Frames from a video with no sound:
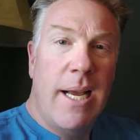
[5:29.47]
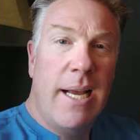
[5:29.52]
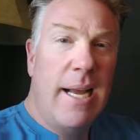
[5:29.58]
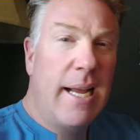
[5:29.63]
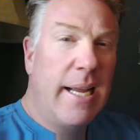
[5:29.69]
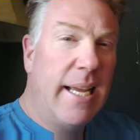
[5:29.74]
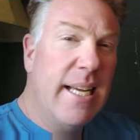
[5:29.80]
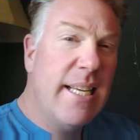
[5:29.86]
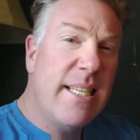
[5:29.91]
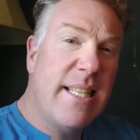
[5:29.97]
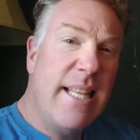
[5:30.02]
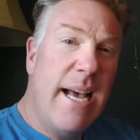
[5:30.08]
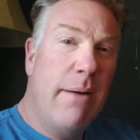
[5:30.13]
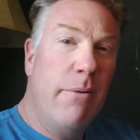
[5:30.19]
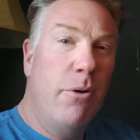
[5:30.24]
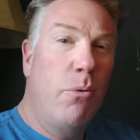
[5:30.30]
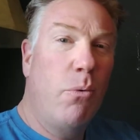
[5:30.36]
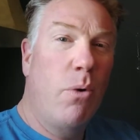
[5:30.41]
I guess
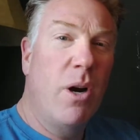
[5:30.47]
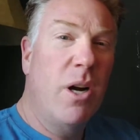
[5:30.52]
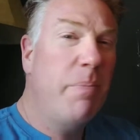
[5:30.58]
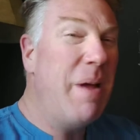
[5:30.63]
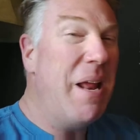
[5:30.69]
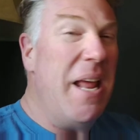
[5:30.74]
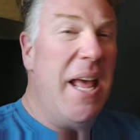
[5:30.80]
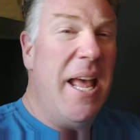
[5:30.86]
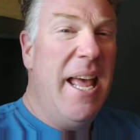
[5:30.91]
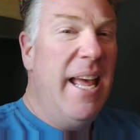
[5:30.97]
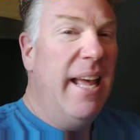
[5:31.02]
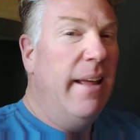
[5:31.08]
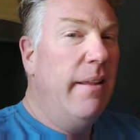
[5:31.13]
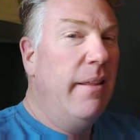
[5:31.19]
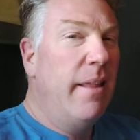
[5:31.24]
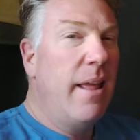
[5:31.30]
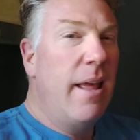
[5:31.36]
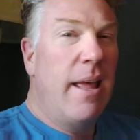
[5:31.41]
that would work, but
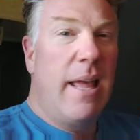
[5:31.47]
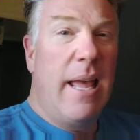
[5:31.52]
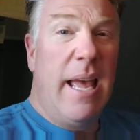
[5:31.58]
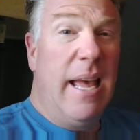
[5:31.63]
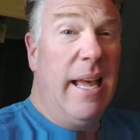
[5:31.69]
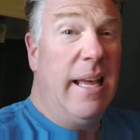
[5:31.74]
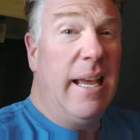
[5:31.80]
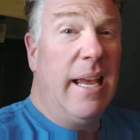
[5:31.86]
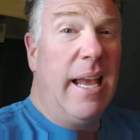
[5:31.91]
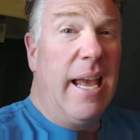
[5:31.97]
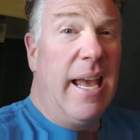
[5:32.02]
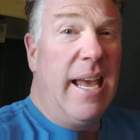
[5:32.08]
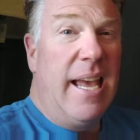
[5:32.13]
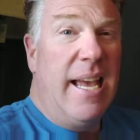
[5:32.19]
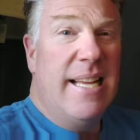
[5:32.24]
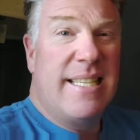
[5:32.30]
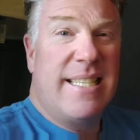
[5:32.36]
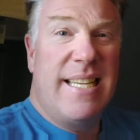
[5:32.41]

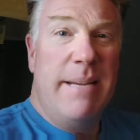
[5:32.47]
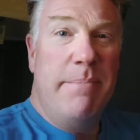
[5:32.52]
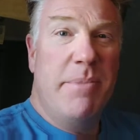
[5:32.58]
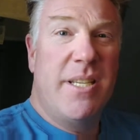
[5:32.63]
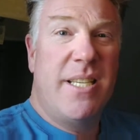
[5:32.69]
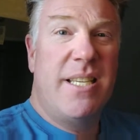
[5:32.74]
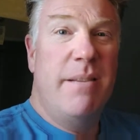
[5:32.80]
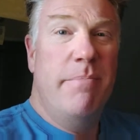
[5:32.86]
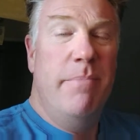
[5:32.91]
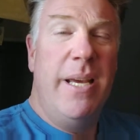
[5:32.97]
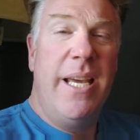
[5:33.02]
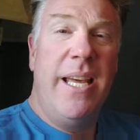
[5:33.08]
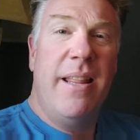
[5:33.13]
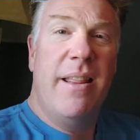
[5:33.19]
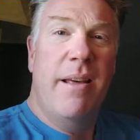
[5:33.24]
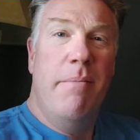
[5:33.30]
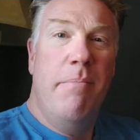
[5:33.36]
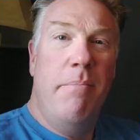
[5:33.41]
it, it seems to
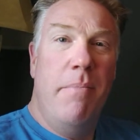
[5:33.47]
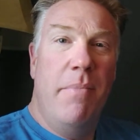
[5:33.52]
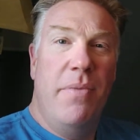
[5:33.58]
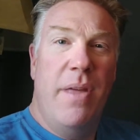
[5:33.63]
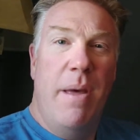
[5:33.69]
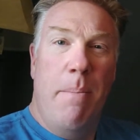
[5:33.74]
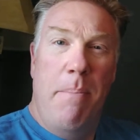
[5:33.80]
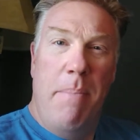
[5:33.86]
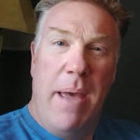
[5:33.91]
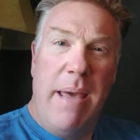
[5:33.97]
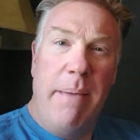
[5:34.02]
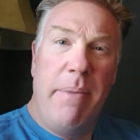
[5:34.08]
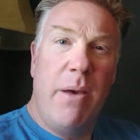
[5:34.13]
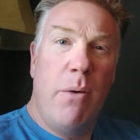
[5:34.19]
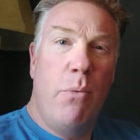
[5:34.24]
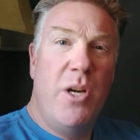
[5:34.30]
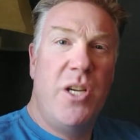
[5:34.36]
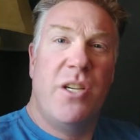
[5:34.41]
me that, that
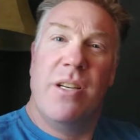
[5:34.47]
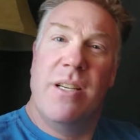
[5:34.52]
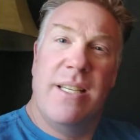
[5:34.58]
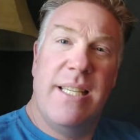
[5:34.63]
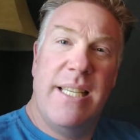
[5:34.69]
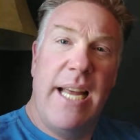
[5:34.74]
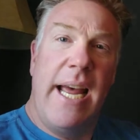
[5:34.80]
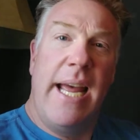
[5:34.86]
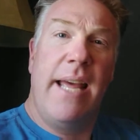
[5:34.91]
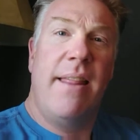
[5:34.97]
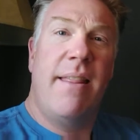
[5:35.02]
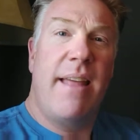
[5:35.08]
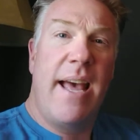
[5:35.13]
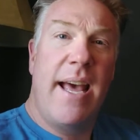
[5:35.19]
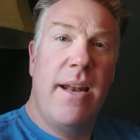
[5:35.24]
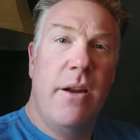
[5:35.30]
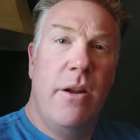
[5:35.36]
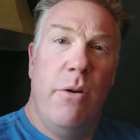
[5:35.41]
maybe we should say
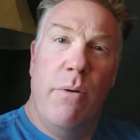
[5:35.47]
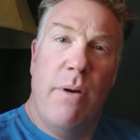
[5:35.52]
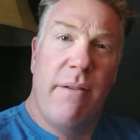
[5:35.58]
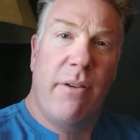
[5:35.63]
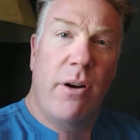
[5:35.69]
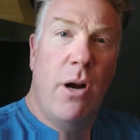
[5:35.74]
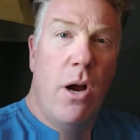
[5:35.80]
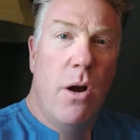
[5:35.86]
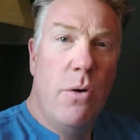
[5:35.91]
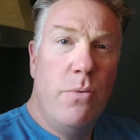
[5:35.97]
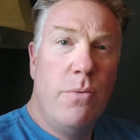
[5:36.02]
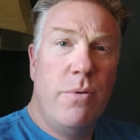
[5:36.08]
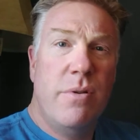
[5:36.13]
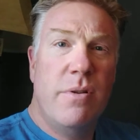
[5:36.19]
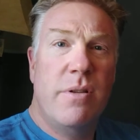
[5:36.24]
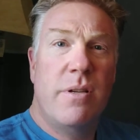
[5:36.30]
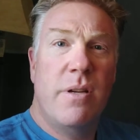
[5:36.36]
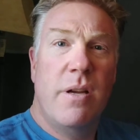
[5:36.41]
that whoever
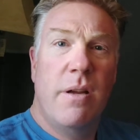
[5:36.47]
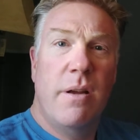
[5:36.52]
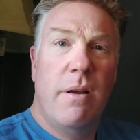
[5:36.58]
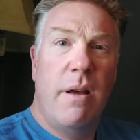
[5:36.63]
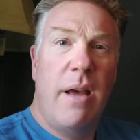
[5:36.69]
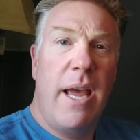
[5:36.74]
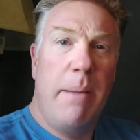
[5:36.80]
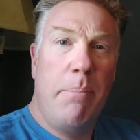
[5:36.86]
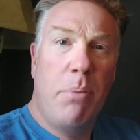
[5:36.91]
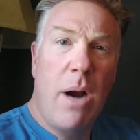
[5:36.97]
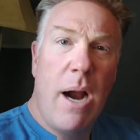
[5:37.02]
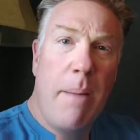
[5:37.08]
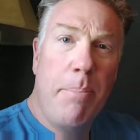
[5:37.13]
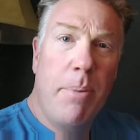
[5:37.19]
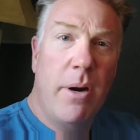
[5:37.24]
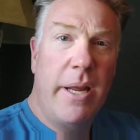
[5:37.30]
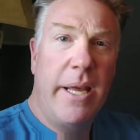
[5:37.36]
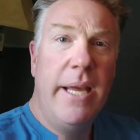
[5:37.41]
owns a
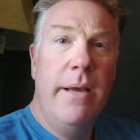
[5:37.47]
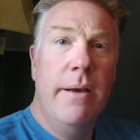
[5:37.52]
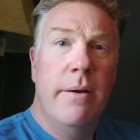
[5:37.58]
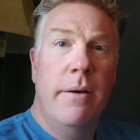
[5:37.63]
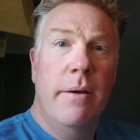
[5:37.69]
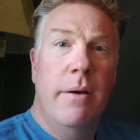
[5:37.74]
property